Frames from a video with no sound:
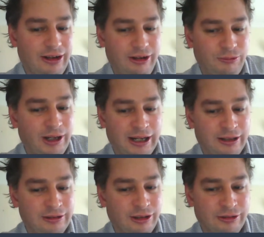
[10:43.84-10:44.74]
a
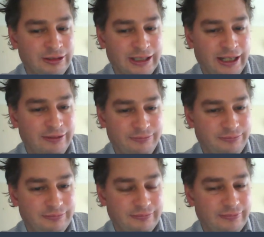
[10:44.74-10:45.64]
while longer,
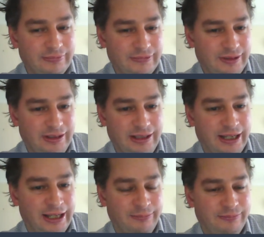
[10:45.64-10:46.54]

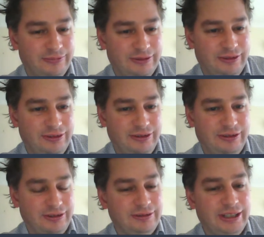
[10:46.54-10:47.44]
um,
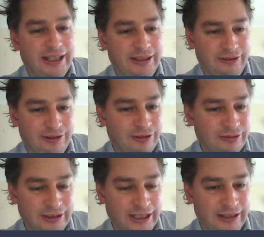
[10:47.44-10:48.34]
two years
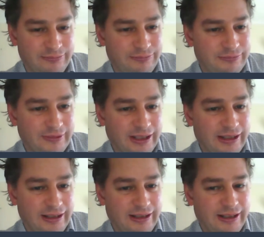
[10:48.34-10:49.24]
longer,
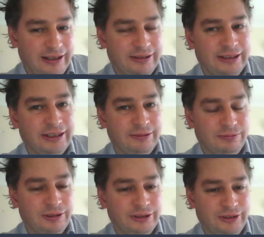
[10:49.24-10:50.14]
I think it
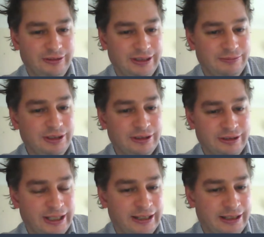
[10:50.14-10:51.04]
was. And then we got
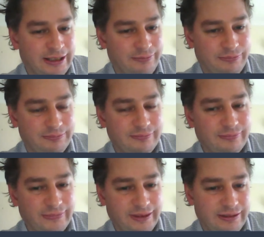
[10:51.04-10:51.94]
another
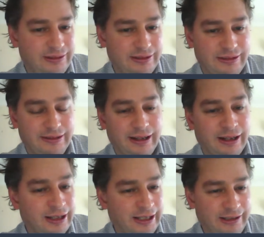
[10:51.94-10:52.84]

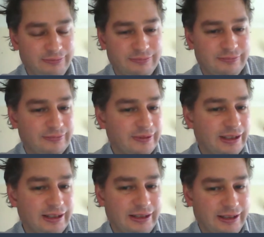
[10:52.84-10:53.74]
guy
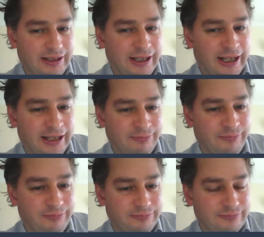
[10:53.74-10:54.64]
um,